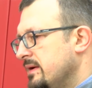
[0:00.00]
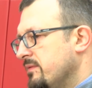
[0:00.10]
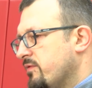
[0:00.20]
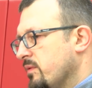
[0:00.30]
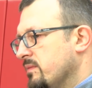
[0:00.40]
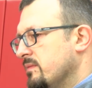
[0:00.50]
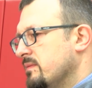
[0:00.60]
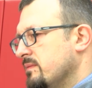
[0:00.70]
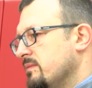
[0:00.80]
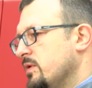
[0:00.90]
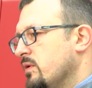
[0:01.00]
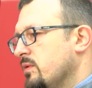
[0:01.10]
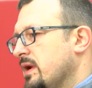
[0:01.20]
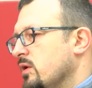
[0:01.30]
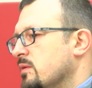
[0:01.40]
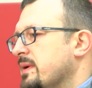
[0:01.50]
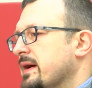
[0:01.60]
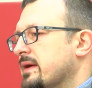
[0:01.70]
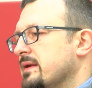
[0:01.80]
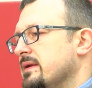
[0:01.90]
from you know when I look
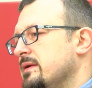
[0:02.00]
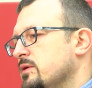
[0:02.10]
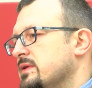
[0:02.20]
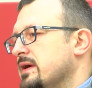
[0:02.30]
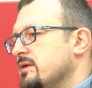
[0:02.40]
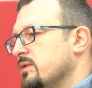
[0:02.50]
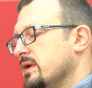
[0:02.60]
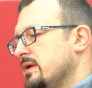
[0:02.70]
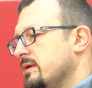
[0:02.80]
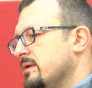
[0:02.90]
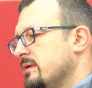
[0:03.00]
back and you know they had really